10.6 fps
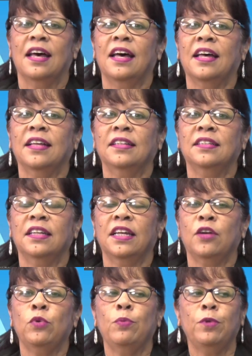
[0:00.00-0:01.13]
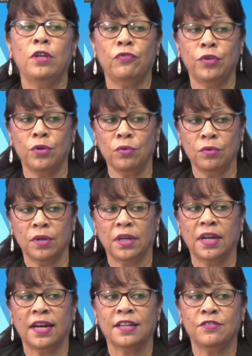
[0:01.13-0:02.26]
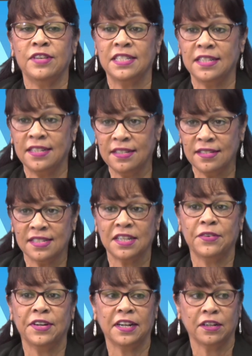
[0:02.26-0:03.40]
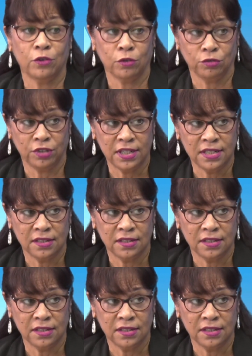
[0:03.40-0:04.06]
And we preview has visited several countries,